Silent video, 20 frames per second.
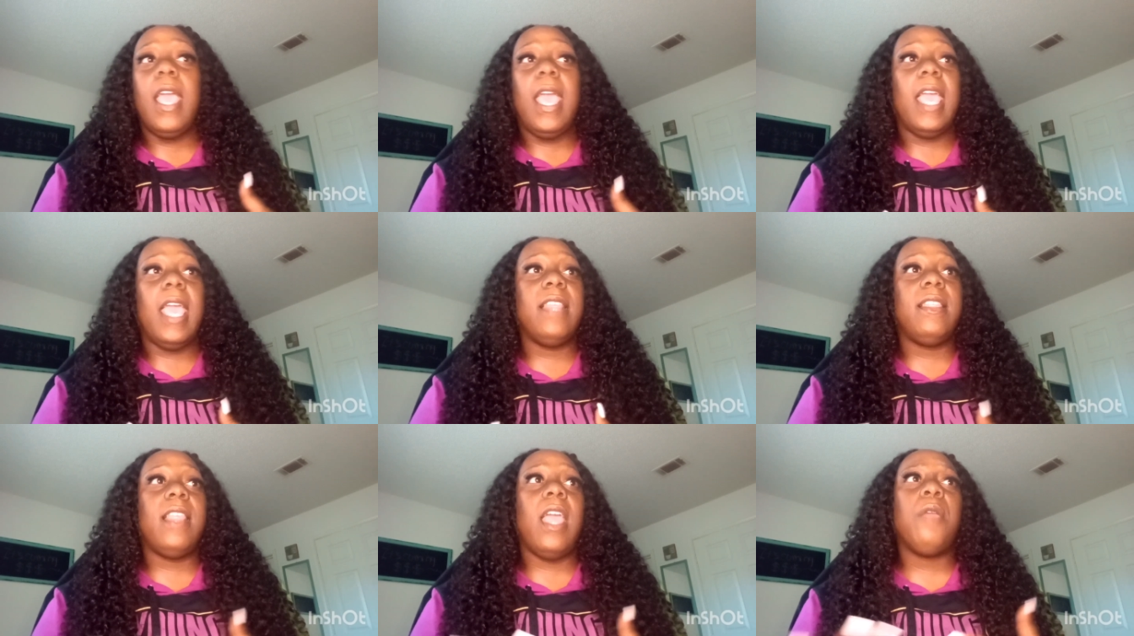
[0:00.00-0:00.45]

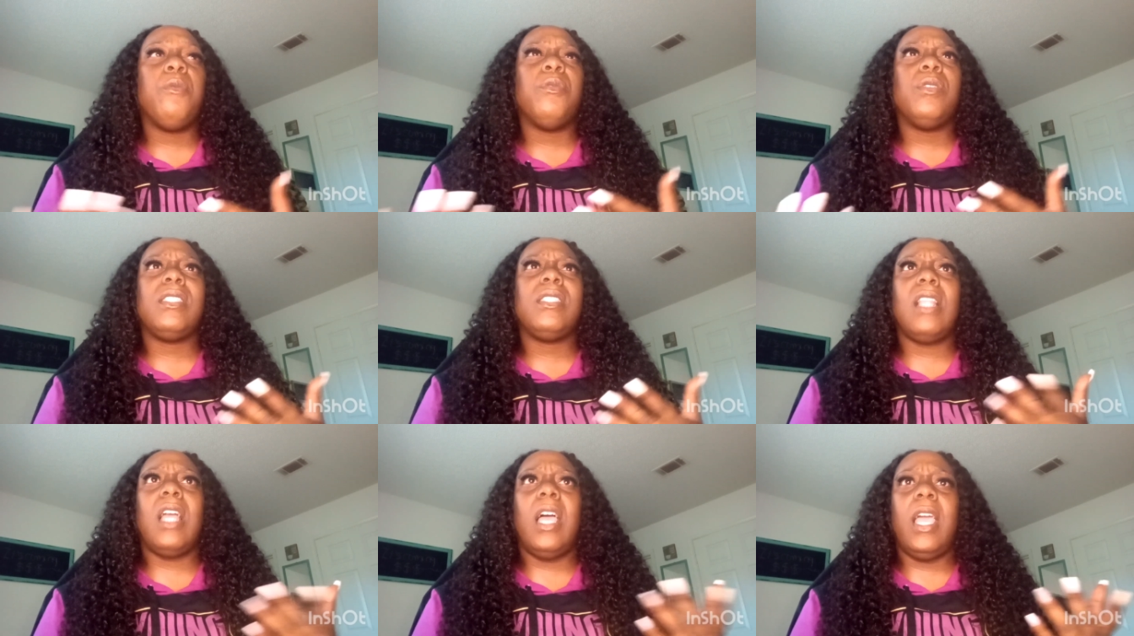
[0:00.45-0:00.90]
and they
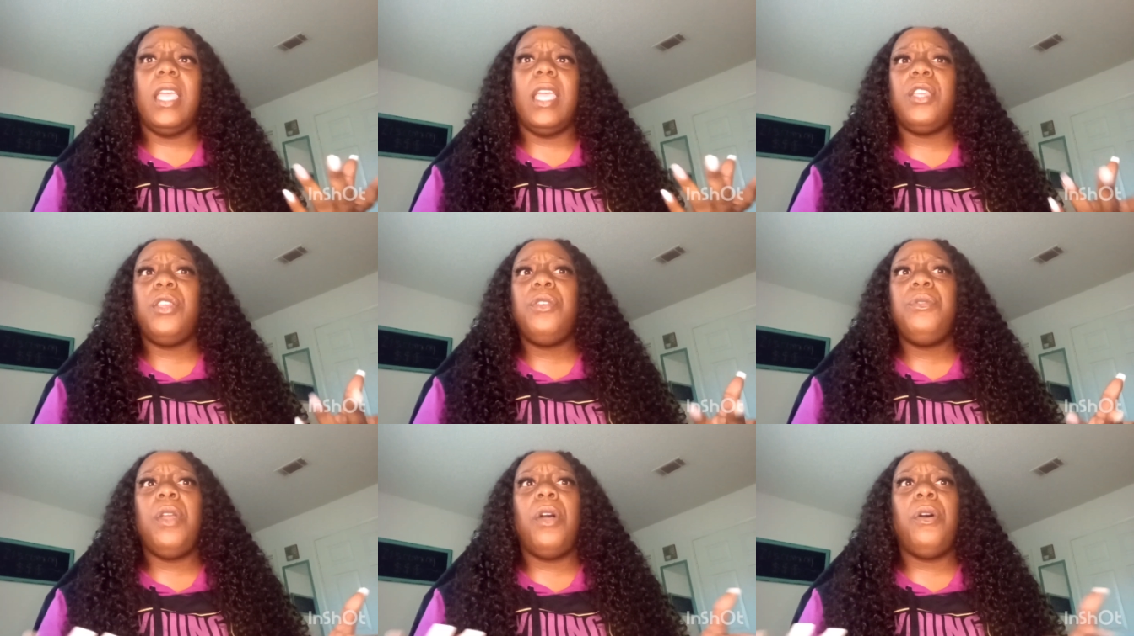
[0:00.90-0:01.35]
was
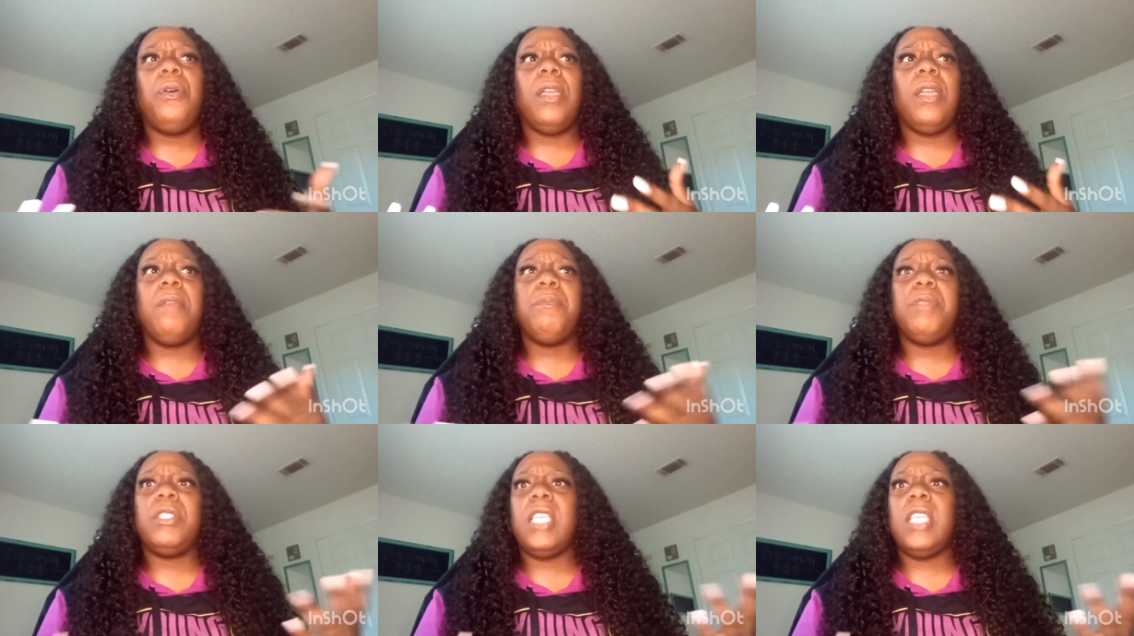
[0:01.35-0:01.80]
like, you know,
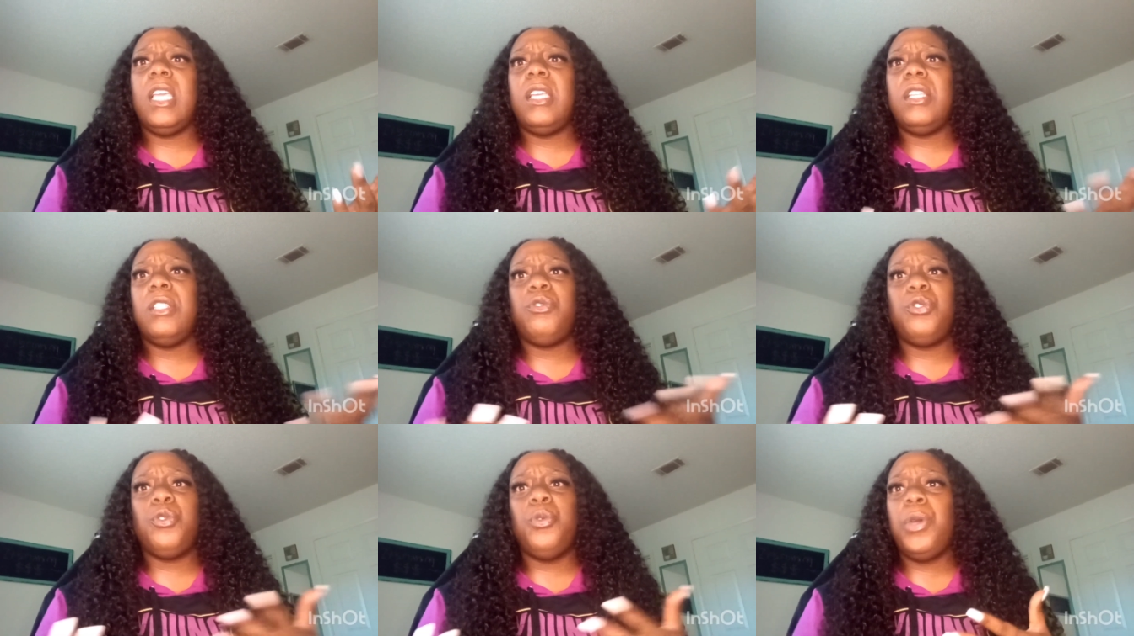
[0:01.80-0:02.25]
in
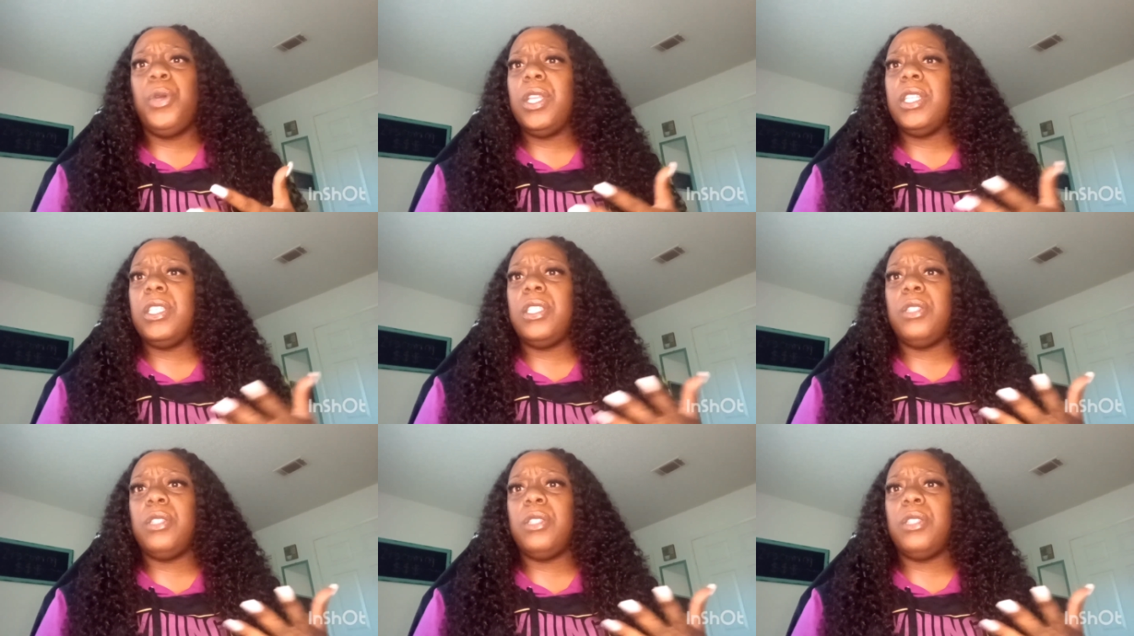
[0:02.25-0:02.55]
between 10